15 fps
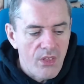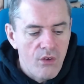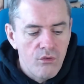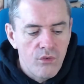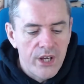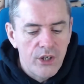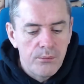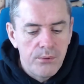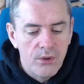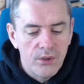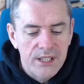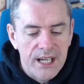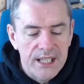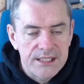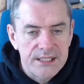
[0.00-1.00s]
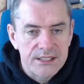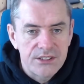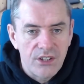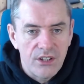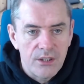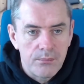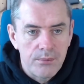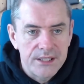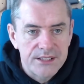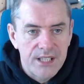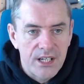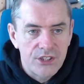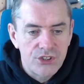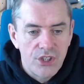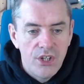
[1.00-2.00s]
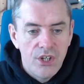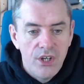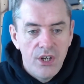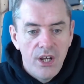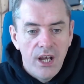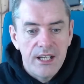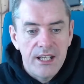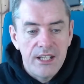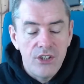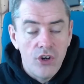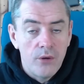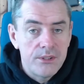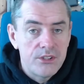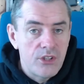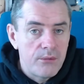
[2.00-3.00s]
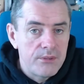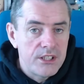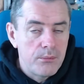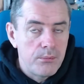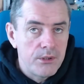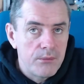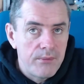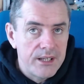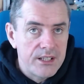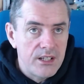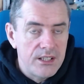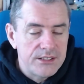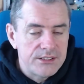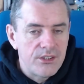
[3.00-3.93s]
Renault pulled access to all their press cars, and then nobody told me to put them back on.